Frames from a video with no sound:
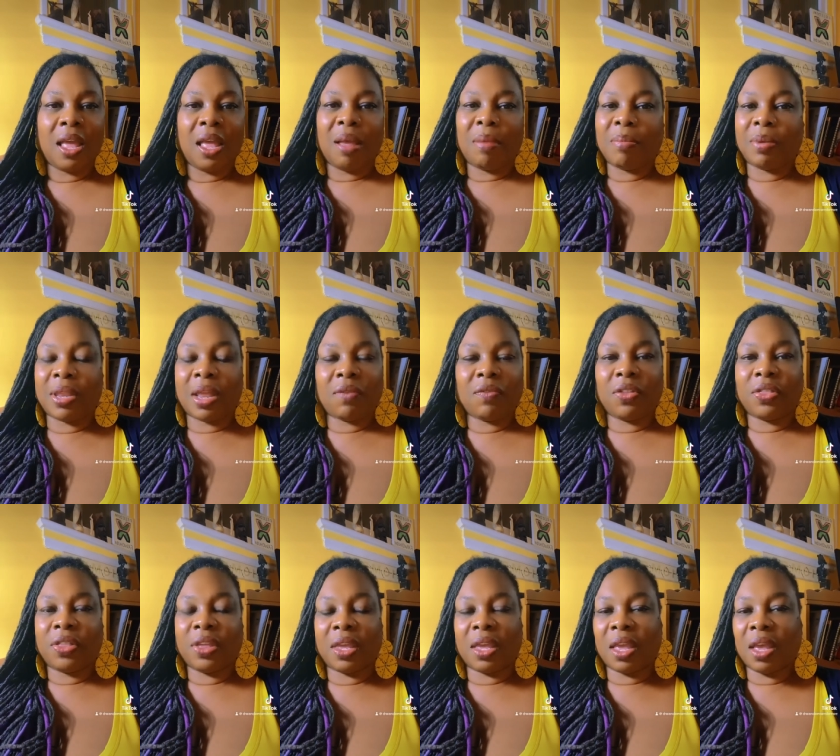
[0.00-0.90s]
But
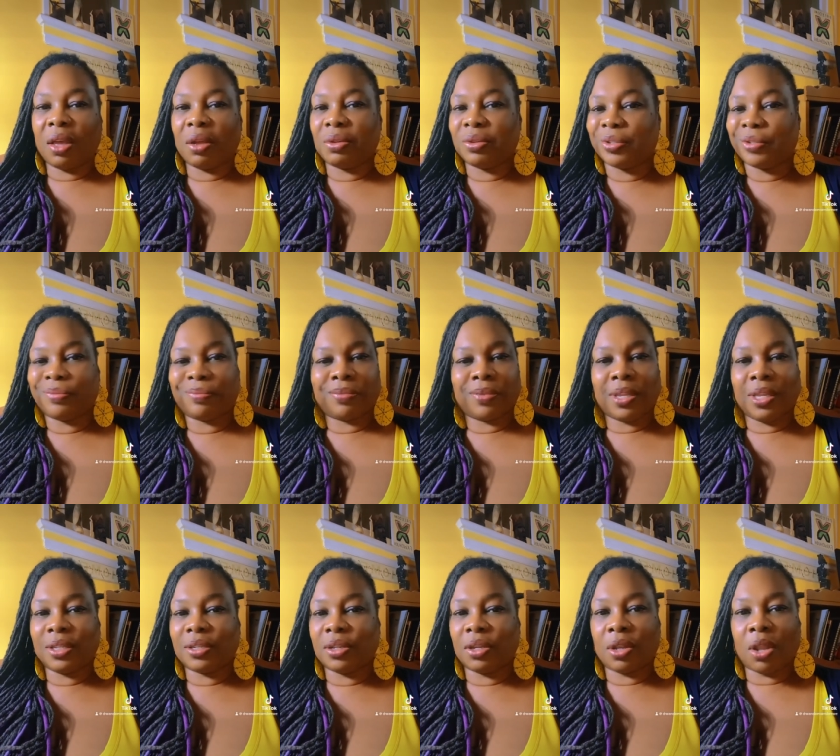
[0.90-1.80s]
everything else,
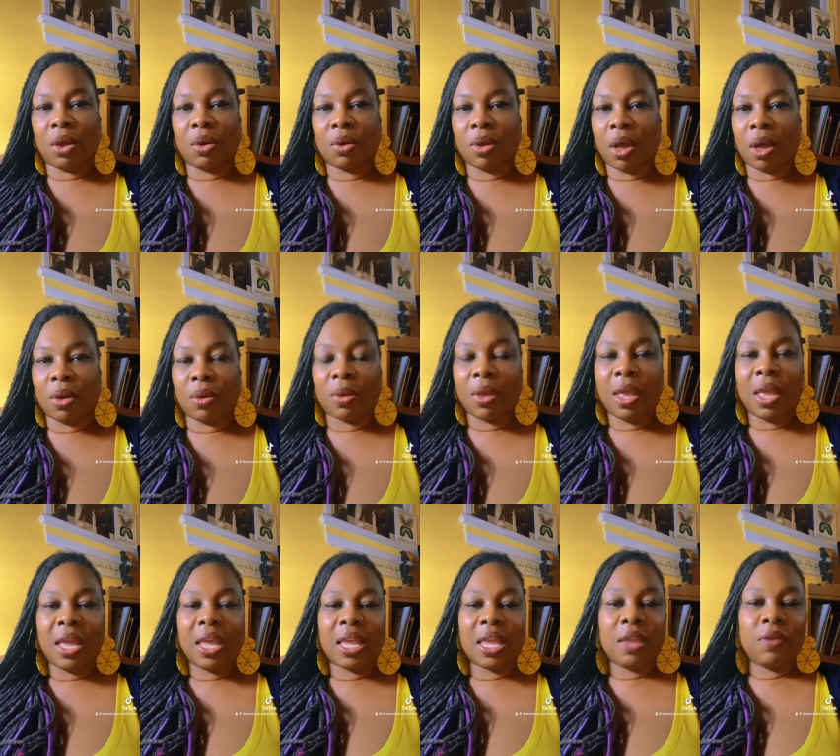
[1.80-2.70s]
it's a no go.
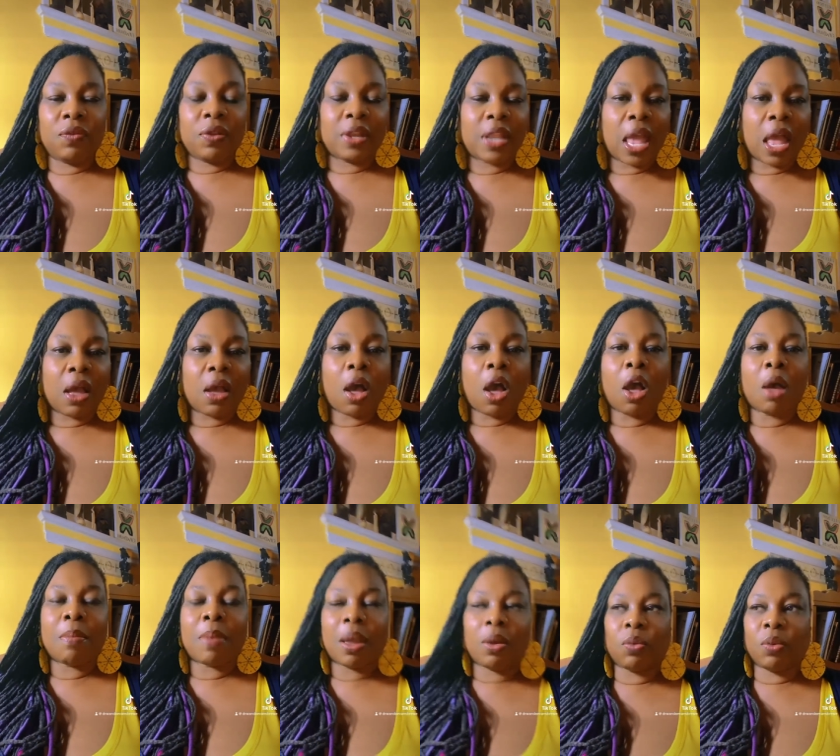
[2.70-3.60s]
Even now, all
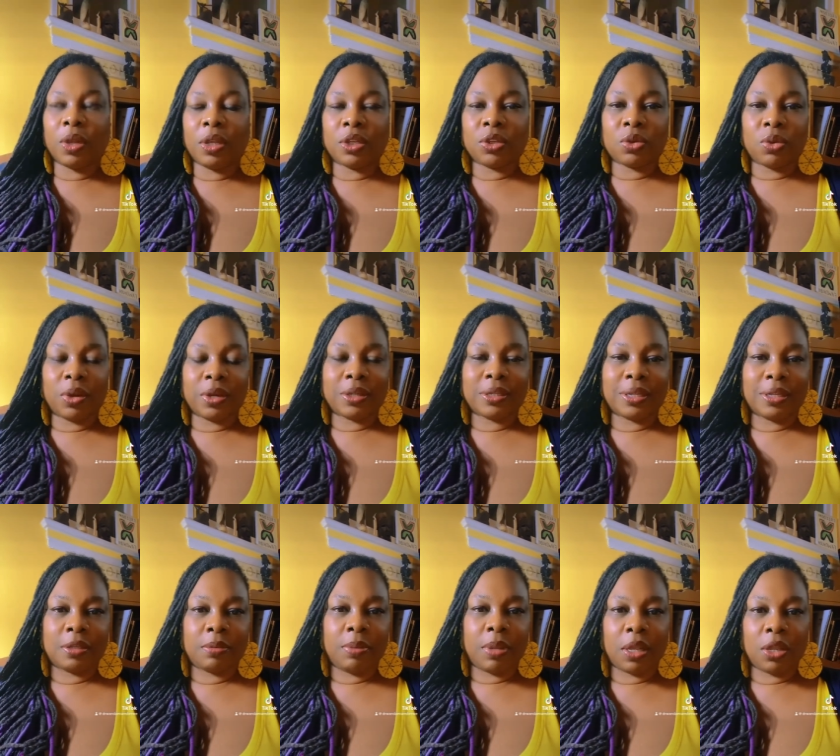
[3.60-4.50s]
my
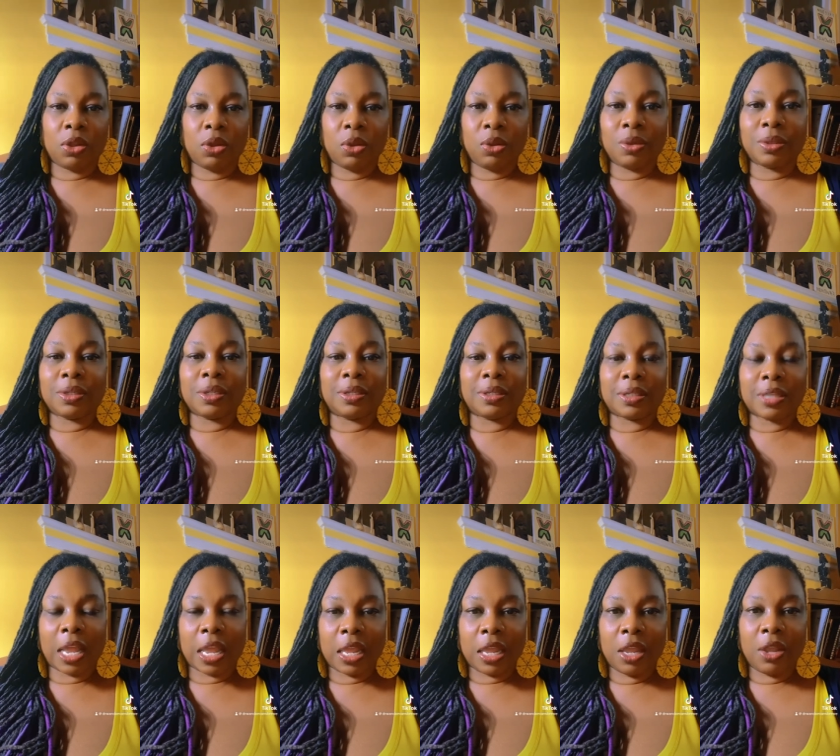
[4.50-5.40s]
resources being used to
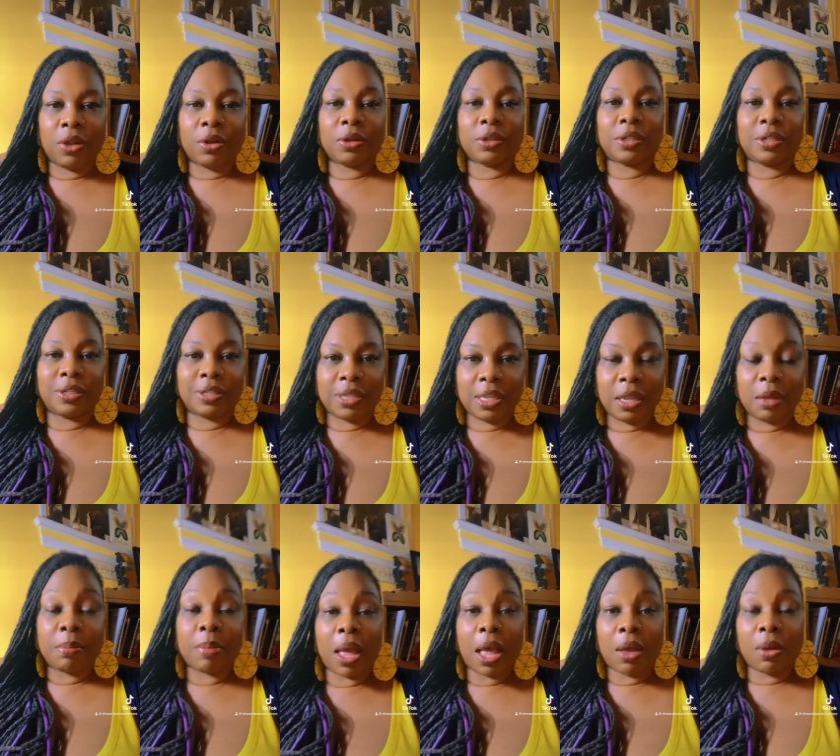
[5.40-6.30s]
stay here to see
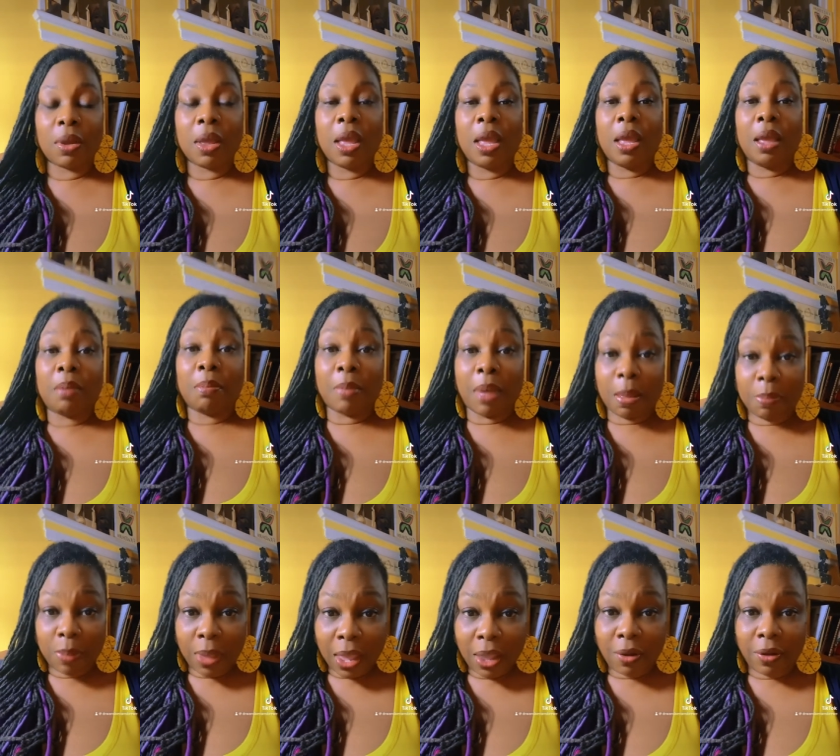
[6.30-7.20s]
about my
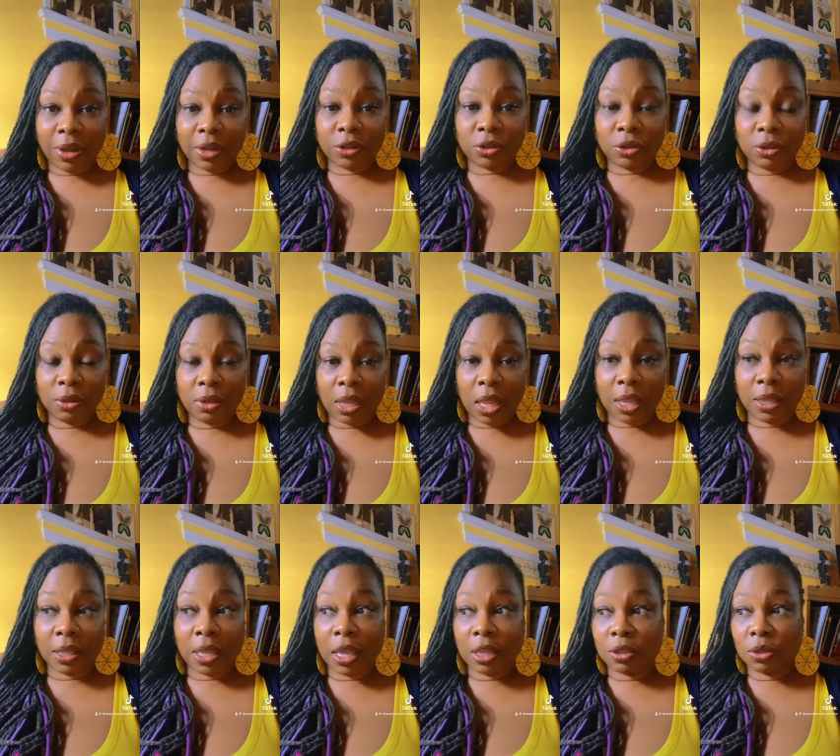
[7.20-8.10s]
parent.
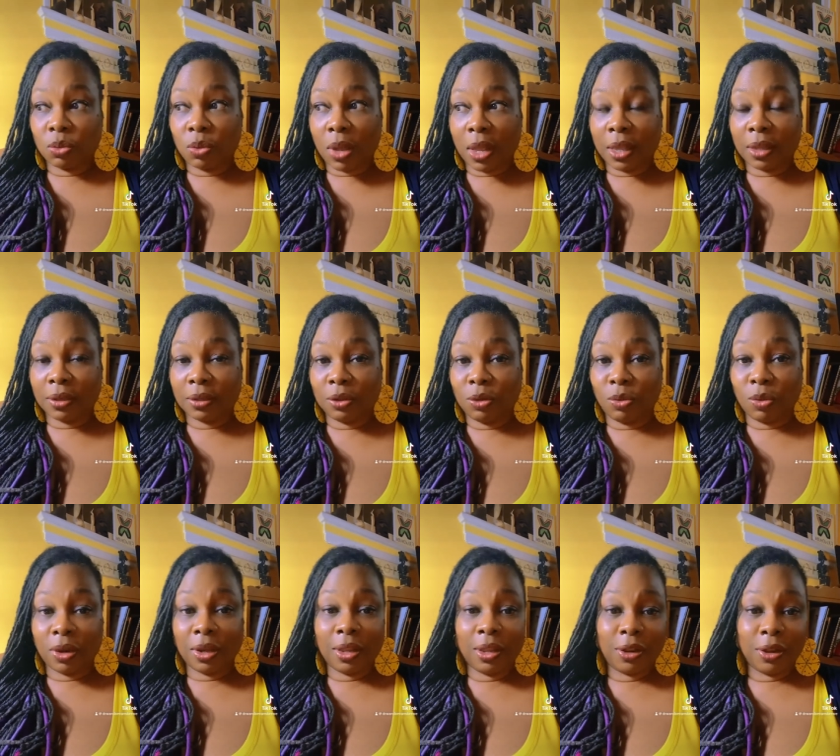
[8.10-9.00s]
And guess what? You
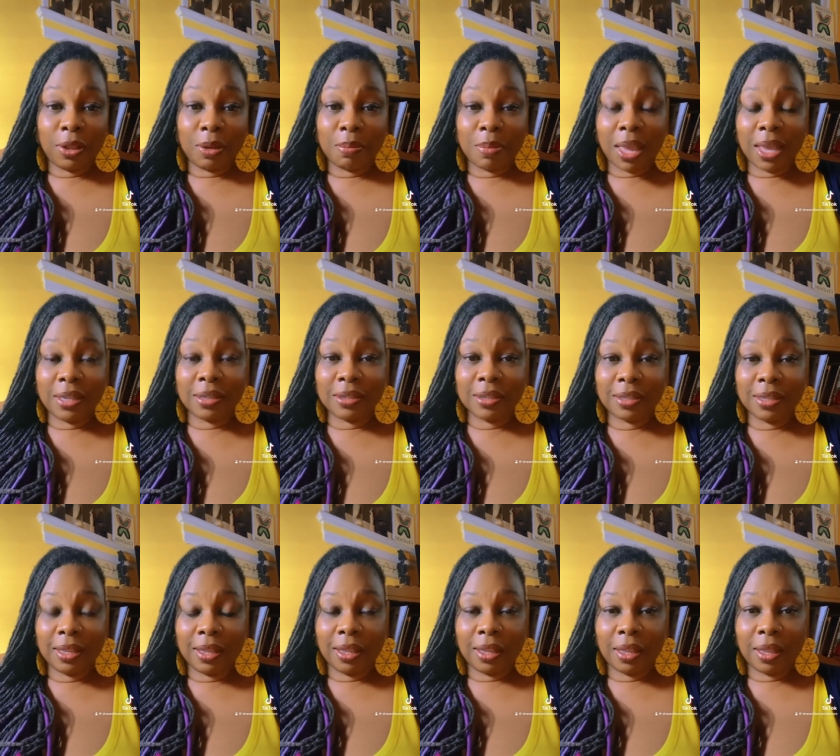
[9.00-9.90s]
want to hear the amazing
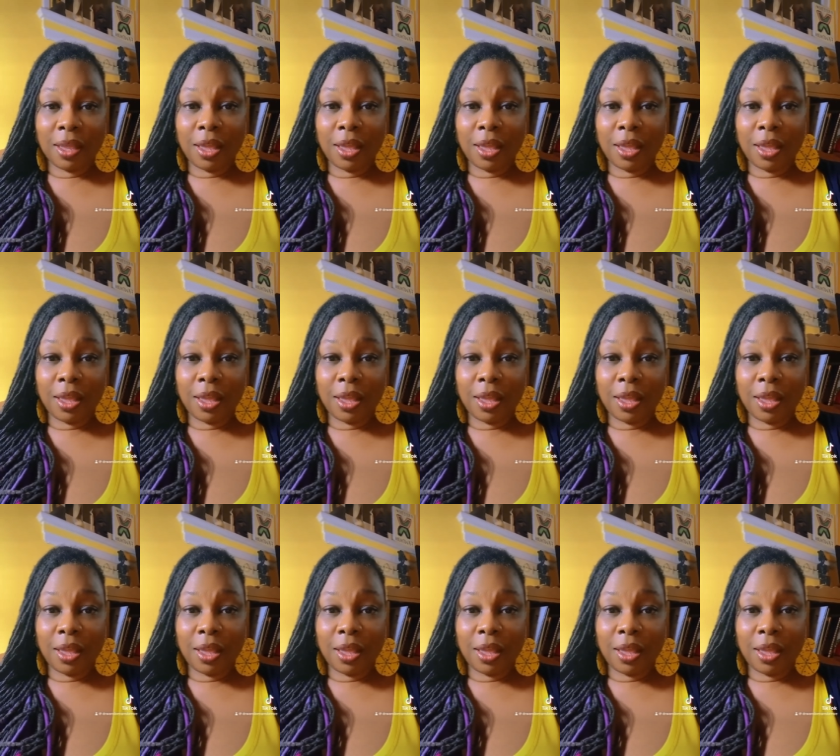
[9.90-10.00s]
thing?